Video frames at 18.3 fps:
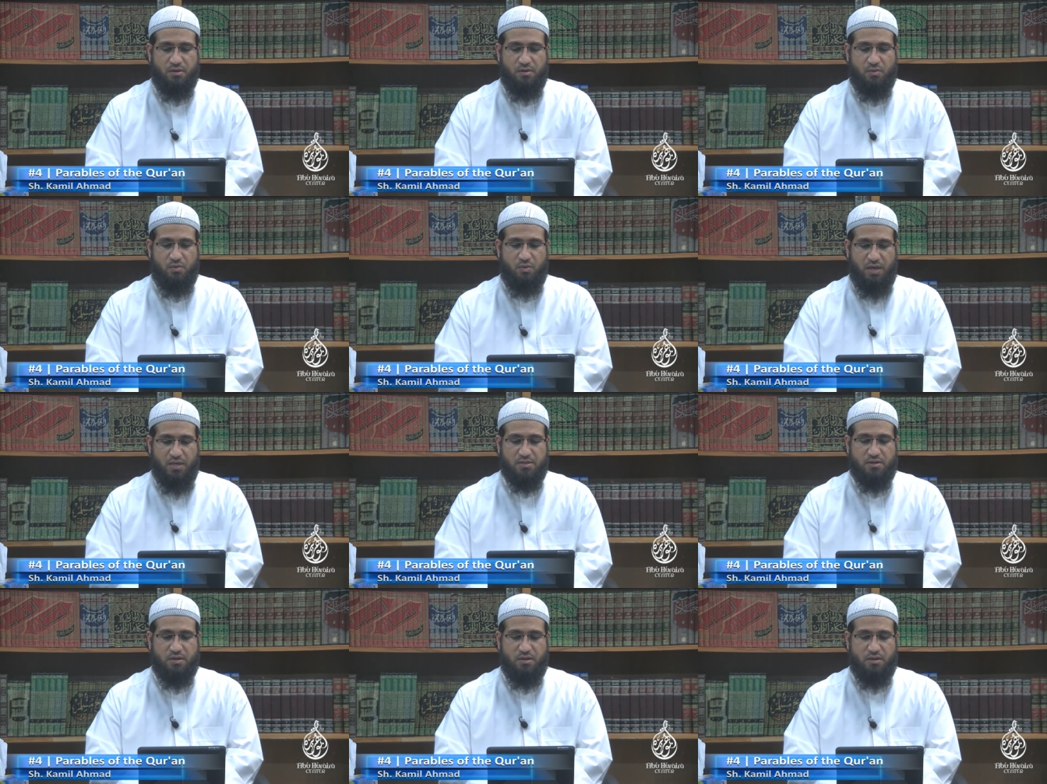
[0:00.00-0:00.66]
We
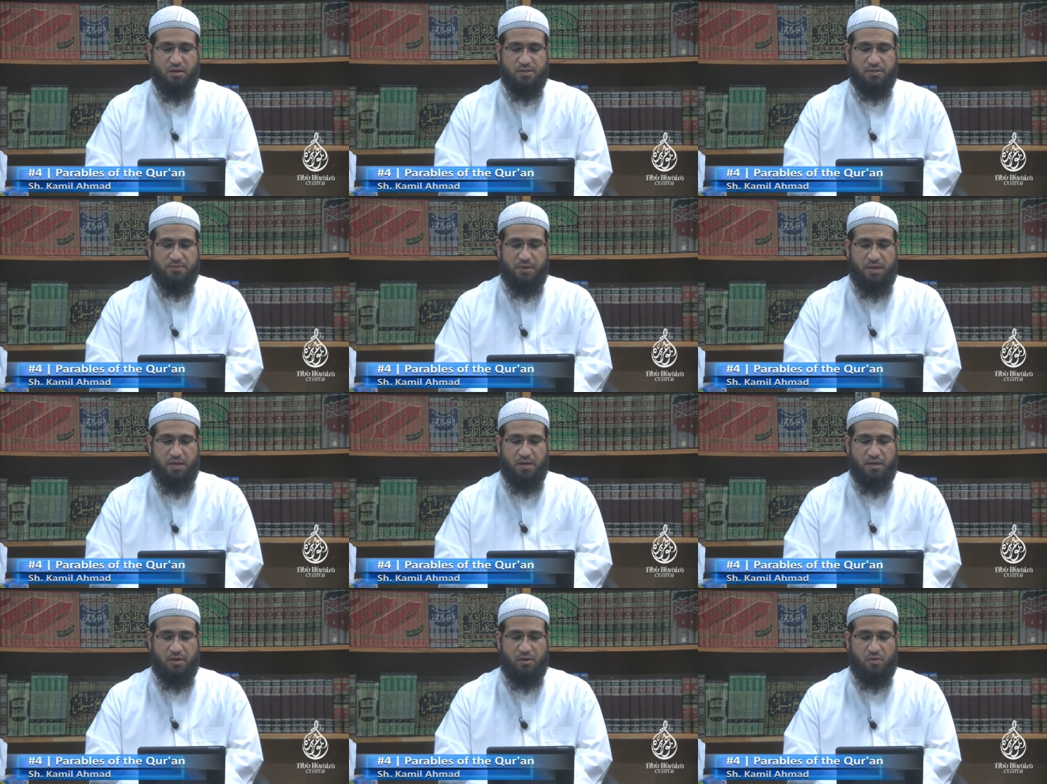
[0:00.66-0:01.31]
ask Allah
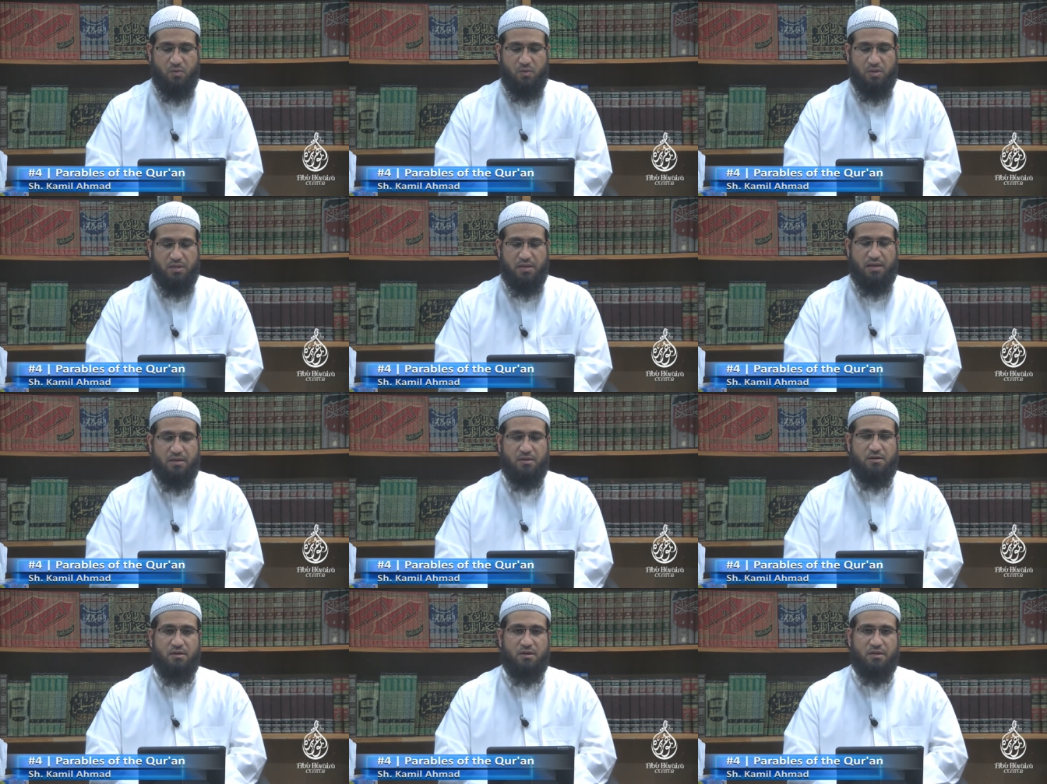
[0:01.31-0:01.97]
subhanahu wa ta'ala
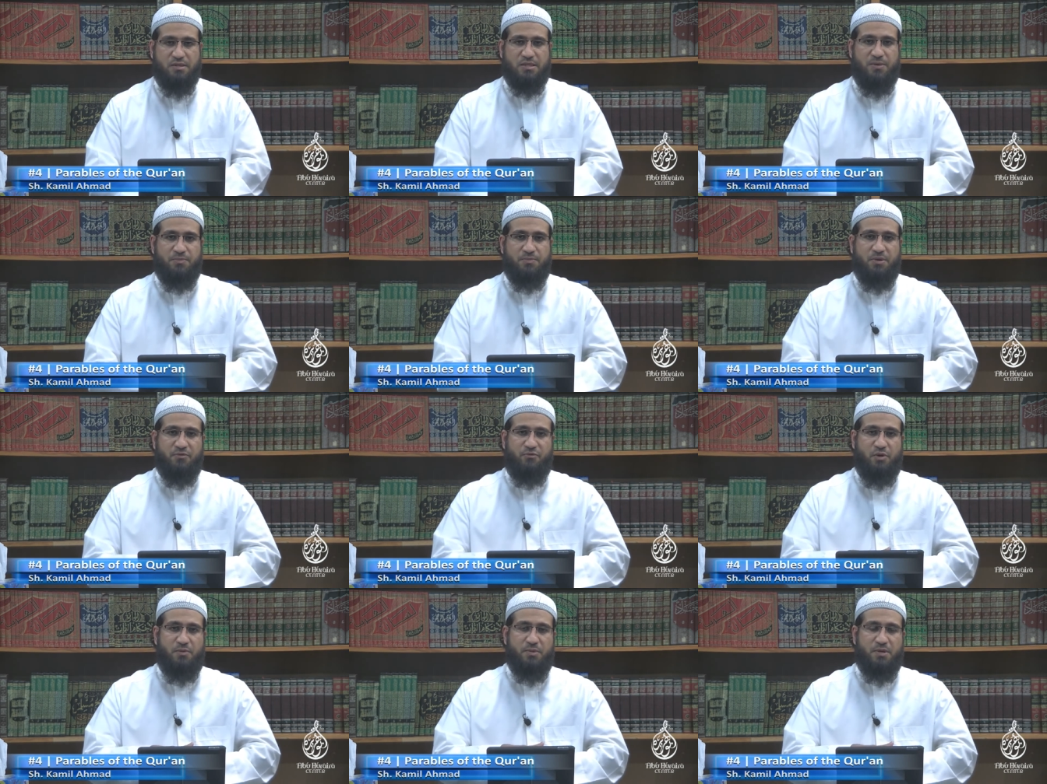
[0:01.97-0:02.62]
to accept it
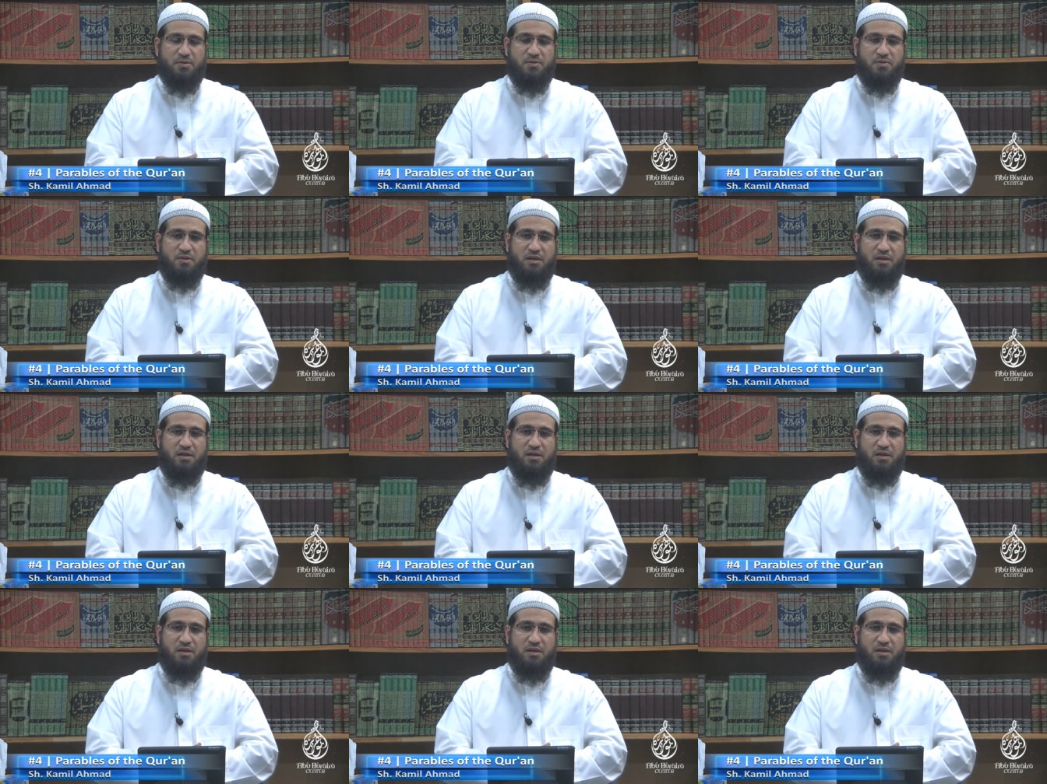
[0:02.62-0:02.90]
from us